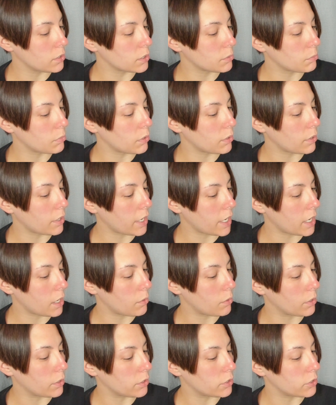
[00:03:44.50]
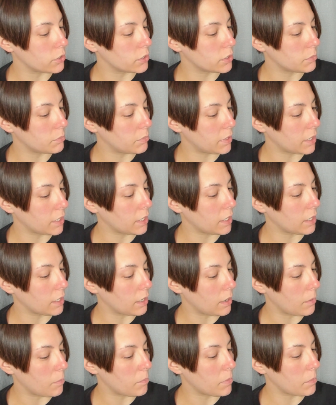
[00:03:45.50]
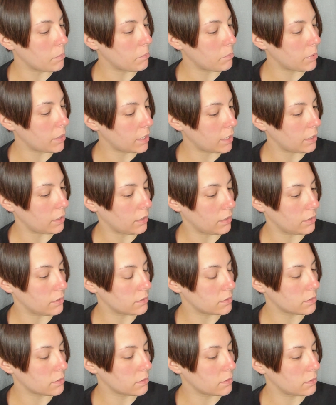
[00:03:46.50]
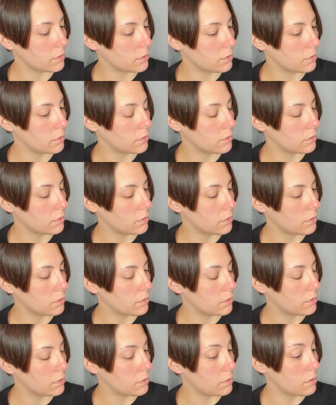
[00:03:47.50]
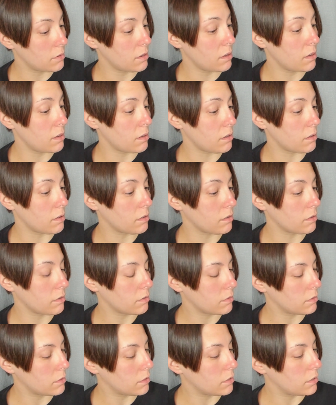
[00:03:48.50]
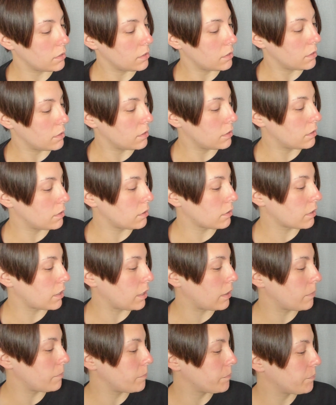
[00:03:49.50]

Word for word: per hour just picking up pennies. Huh. Okay.